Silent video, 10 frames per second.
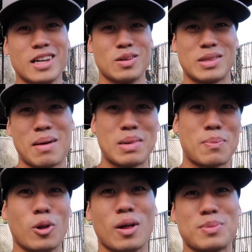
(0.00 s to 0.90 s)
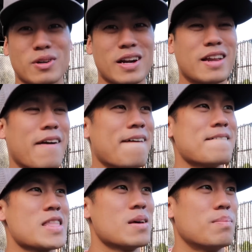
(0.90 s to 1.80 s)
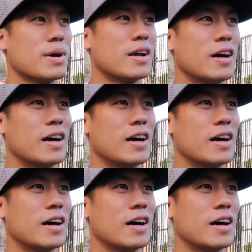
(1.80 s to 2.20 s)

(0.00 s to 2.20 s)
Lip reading: doing that many pull-ups, right? But